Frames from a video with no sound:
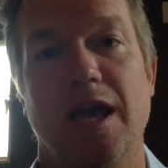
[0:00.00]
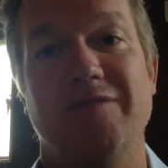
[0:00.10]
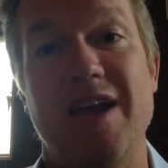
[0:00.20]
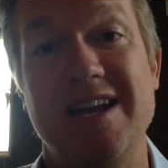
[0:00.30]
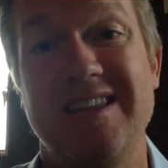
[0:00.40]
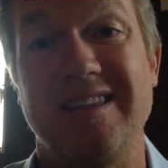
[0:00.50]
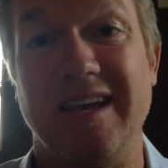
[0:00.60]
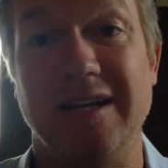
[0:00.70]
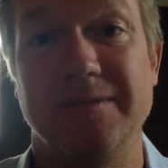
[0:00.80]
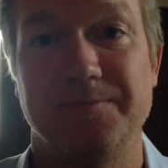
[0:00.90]
If
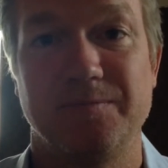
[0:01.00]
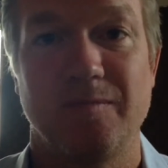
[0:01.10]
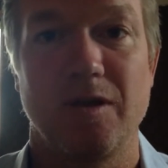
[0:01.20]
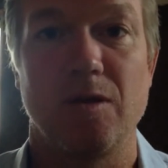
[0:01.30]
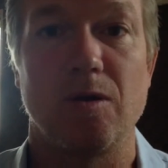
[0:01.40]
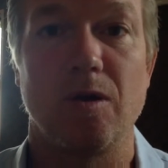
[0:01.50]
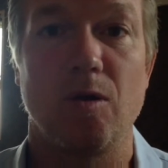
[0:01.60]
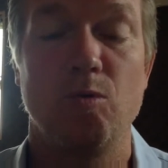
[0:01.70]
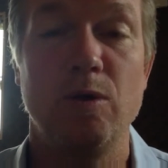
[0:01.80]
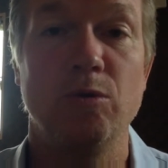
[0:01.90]
anything,
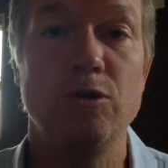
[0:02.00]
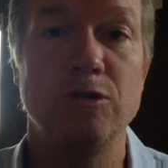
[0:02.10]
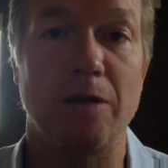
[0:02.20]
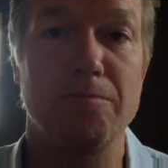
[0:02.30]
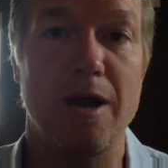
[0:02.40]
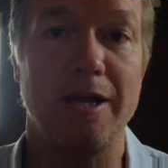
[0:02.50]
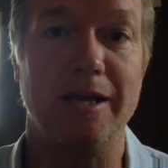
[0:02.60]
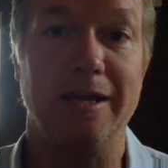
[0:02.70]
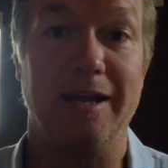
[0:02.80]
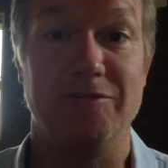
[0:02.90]
we will use our
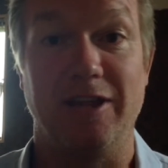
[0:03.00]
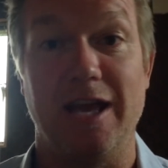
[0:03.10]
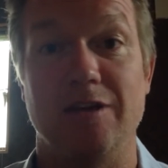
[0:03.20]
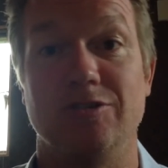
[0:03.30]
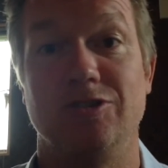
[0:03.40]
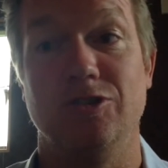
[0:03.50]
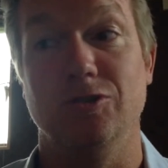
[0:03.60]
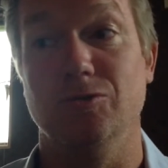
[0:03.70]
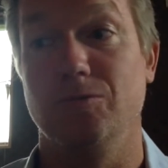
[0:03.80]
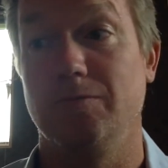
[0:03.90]
money and everything else
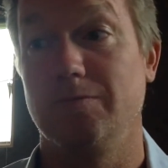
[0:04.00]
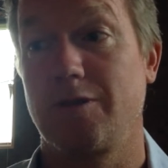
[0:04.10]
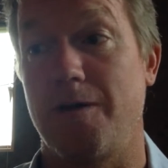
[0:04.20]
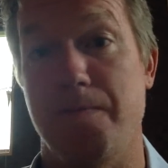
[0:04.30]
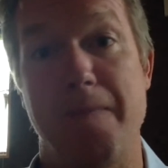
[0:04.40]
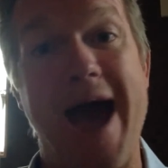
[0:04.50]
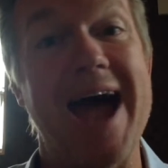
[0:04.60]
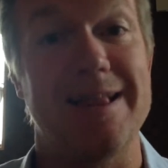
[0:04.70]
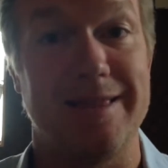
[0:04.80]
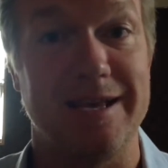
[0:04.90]
to
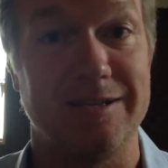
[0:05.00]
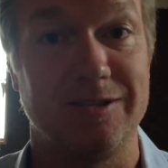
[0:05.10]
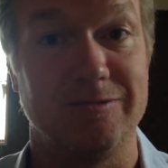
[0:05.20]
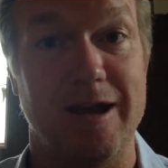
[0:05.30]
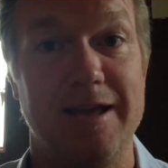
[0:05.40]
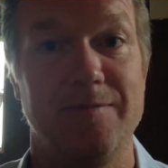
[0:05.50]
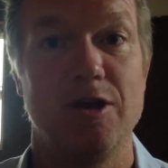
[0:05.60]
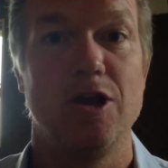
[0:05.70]
combat this, right?